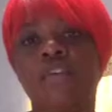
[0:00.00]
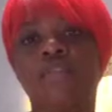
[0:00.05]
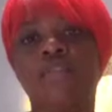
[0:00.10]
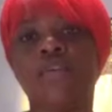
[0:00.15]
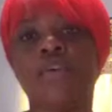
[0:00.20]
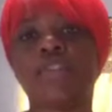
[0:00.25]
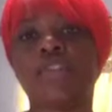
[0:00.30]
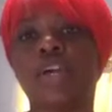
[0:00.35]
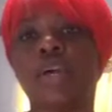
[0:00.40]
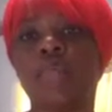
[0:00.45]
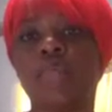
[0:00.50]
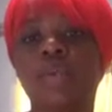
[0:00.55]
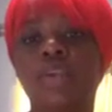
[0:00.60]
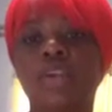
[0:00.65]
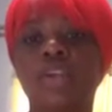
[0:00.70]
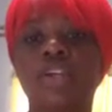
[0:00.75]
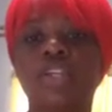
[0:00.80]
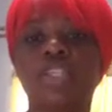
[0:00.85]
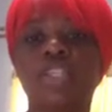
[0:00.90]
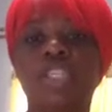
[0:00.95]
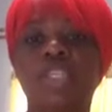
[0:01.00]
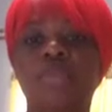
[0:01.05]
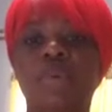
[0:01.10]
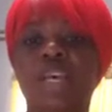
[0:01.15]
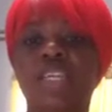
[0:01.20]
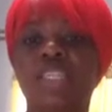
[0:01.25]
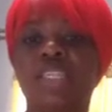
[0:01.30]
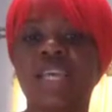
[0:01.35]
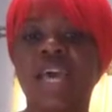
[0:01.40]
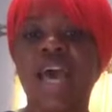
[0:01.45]
For the computers, it's
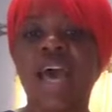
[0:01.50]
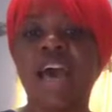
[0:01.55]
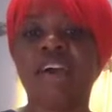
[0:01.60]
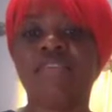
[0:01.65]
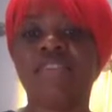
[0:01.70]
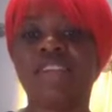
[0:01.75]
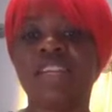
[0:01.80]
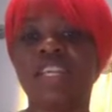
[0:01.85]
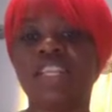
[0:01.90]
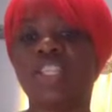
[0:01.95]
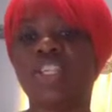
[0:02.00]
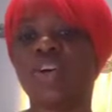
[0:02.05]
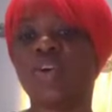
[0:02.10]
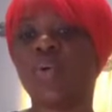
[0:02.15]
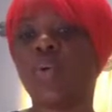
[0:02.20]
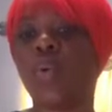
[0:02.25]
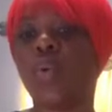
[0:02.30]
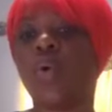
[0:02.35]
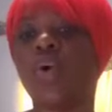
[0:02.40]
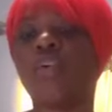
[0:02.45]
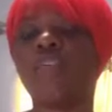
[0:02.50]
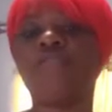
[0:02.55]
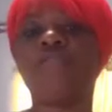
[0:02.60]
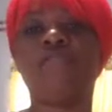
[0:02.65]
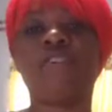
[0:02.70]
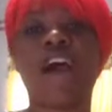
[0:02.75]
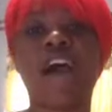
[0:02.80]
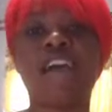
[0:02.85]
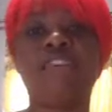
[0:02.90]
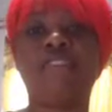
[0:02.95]
best to have an Intel Core
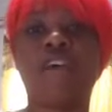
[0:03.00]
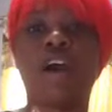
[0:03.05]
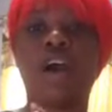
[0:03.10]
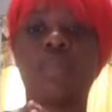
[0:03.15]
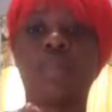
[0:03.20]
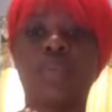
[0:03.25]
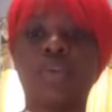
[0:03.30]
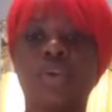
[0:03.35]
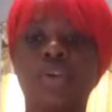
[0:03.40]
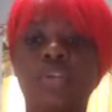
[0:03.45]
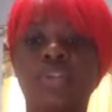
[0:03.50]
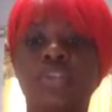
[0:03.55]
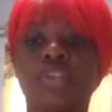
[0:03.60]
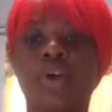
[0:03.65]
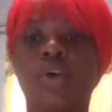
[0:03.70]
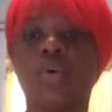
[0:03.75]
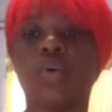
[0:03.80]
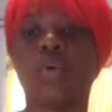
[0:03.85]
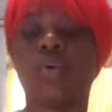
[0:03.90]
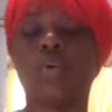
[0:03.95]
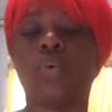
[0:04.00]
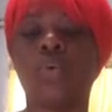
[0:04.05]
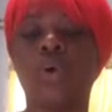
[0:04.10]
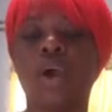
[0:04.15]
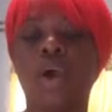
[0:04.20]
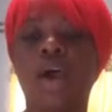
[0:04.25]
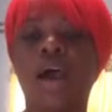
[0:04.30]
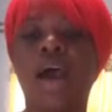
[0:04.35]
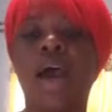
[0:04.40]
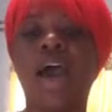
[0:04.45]
5 upwards. So
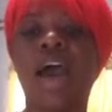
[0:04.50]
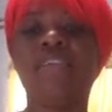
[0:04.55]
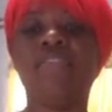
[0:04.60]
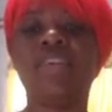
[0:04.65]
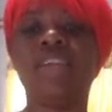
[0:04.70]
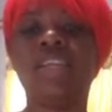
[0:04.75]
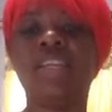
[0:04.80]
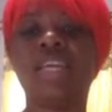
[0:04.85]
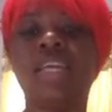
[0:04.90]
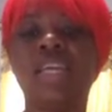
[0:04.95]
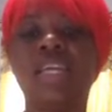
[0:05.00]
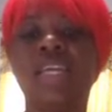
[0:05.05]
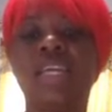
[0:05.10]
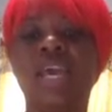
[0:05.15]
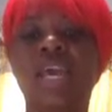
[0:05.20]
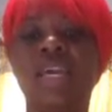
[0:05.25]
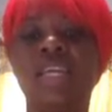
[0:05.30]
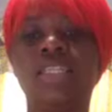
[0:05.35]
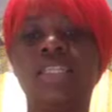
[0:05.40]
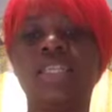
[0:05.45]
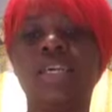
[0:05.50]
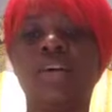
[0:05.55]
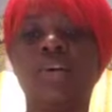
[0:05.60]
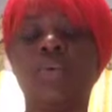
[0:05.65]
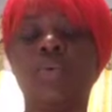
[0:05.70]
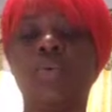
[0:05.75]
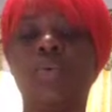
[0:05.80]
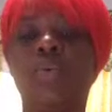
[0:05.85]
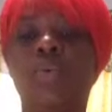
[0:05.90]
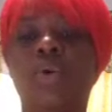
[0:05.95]
having an
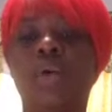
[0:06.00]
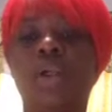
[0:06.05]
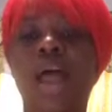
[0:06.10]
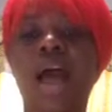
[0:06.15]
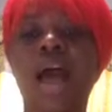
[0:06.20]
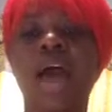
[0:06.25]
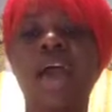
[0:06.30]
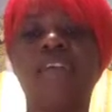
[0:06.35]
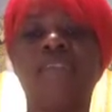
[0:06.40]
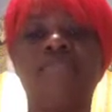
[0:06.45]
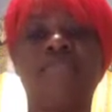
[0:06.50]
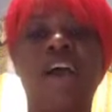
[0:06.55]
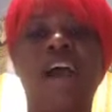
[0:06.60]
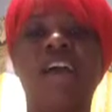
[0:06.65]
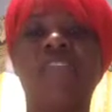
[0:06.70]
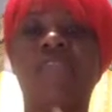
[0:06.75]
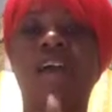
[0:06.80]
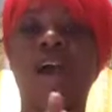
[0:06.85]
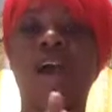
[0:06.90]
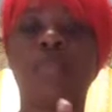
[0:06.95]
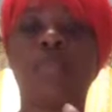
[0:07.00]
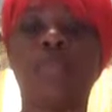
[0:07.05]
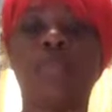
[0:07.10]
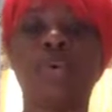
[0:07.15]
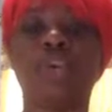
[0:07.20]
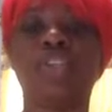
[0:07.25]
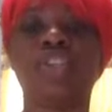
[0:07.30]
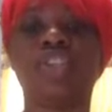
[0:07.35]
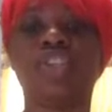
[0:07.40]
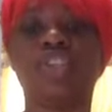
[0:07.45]
Intel Core i5
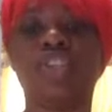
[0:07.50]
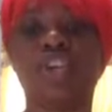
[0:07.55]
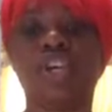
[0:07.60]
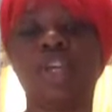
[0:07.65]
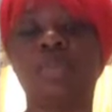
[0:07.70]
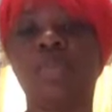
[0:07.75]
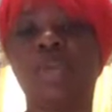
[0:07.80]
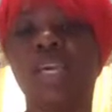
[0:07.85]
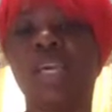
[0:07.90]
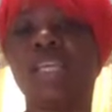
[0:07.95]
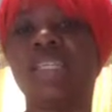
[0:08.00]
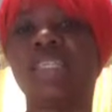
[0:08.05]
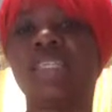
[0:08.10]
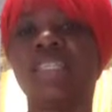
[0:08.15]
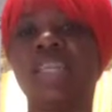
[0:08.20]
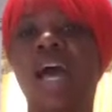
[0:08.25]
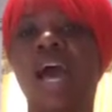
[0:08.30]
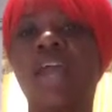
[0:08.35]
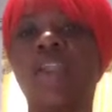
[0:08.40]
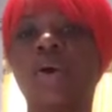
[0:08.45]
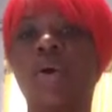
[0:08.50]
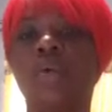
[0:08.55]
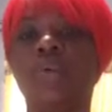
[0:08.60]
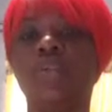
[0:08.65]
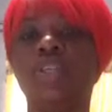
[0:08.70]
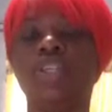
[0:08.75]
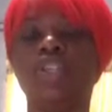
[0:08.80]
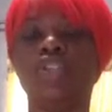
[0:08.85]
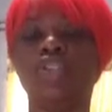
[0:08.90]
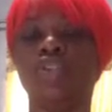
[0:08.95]
upwards is good, because not
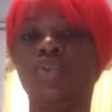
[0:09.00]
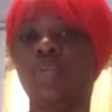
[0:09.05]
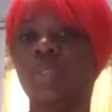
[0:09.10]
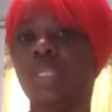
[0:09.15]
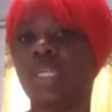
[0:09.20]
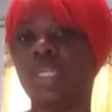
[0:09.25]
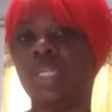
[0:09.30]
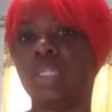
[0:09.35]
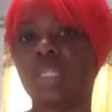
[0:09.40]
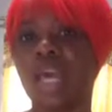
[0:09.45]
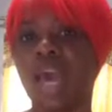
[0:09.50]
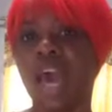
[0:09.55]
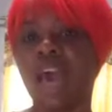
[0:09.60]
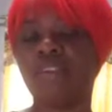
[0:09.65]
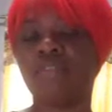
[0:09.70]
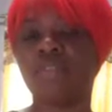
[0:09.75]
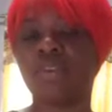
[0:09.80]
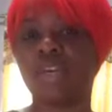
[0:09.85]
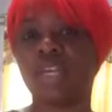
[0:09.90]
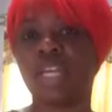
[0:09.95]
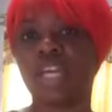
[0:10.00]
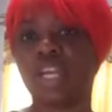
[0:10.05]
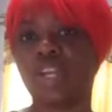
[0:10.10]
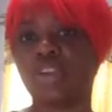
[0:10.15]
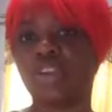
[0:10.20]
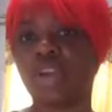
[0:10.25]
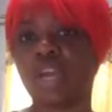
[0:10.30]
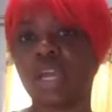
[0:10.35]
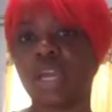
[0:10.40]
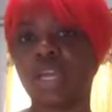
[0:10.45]
only do you need to have good
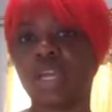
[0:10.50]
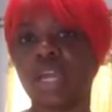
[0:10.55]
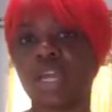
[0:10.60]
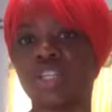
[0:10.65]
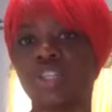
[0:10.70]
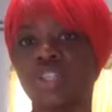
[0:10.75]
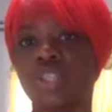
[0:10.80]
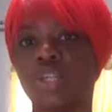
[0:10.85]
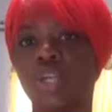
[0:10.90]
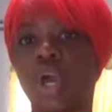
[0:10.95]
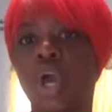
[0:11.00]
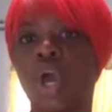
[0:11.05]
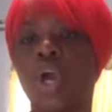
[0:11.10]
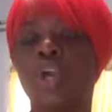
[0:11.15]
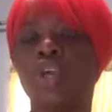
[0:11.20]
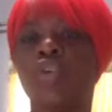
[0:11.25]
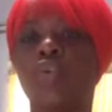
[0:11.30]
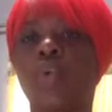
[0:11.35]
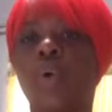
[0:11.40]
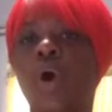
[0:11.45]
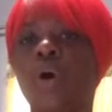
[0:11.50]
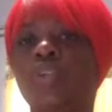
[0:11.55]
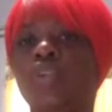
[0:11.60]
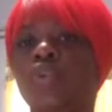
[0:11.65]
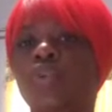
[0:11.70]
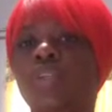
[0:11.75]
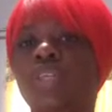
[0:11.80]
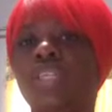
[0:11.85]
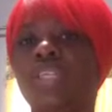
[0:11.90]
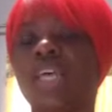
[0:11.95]
internet connection, you
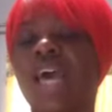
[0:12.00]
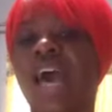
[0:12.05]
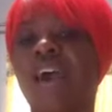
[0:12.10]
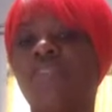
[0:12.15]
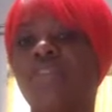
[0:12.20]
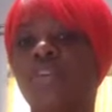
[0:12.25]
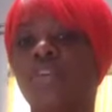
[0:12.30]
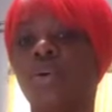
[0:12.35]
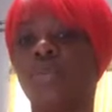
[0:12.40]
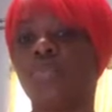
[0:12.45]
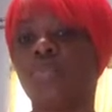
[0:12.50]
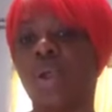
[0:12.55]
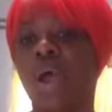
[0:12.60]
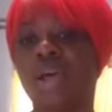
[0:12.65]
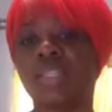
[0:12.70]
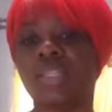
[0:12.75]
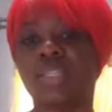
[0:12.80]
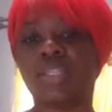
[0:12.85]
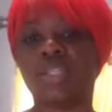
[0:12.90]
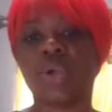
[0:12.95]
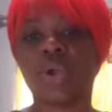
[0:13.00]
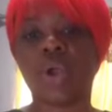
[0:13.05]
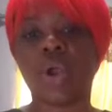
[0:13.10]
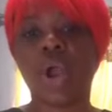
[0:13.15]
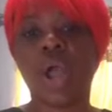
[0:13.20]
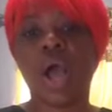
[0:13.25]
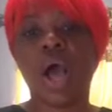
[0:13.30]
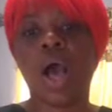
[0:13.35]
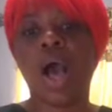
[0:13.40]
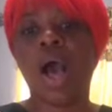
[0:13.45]
also need to have a good
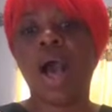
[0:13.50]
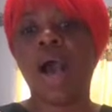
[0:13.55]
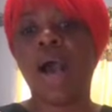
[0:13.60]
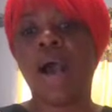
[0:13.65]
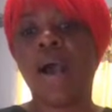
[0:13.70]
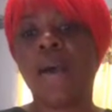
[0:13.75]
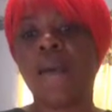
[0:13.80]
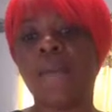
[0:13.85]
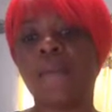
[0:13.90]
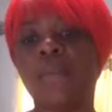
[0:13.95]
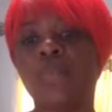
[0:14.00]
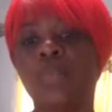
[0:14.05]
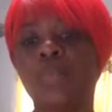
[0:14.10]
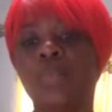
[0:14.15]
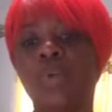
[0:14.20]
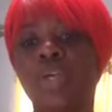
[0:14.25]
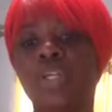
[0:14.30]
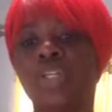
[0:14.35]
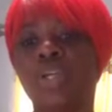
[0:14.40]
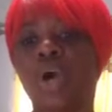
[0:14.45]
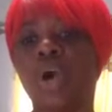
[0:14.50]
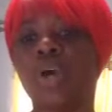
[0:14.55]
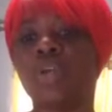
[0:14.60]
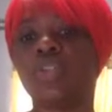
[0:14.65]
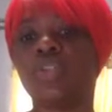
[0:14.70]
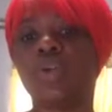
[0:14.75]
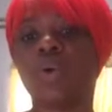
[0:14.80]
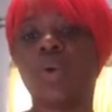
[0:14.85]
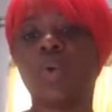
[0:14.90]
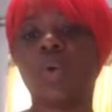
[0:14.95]
processor, which
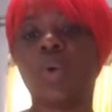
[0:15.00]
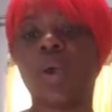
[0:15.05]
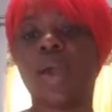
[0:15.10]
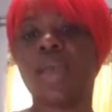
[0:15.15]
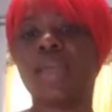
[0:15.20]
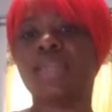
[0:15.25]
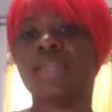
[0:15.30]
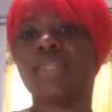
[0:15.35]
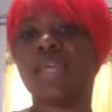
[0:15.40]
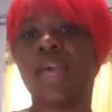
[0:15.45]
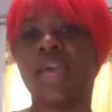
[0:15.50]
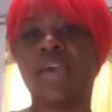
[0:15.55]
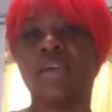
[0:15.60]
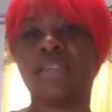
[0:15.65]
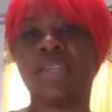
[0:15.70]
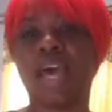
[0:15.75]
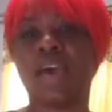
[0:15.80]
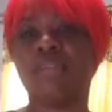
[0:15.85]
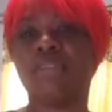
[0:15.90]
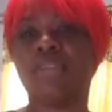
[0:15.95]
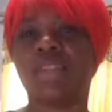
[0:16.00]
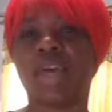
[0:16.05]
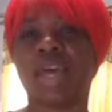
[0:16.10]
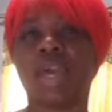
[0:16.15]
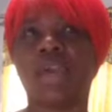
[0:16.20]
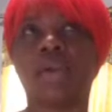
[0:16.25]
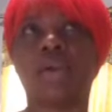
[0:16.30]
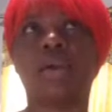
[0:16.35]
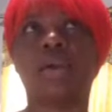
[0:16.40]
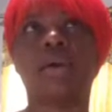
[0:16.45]
also entails having
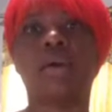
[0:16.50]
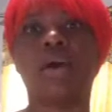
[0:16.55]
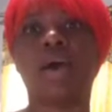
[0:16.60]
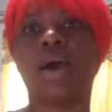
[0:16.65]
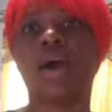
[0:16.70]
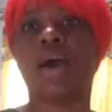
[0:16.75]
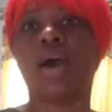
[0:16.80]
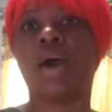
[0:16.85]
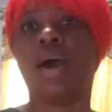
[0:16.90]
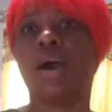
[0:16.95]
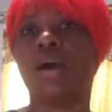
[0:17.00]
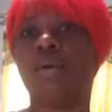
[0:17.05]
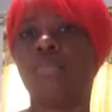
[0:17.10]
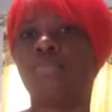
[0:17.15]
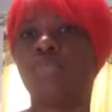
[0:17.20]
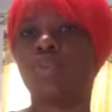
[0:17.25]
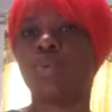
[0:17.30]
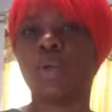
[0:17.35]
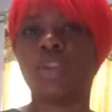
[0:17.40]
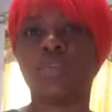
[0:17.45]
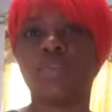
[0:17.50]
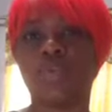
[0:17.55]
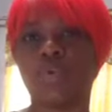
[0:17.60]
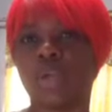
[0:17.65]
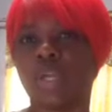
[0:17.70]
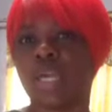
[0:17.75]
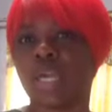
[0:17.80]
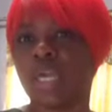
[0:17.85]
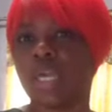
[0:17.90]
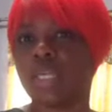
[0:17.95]
like
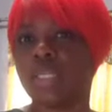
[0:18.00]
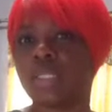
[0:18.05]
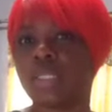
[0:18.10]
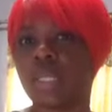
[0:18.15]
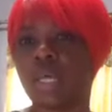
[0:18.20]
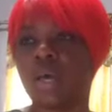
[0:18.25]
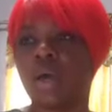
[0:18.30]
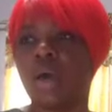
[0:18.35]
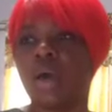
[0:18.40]
24 gigs,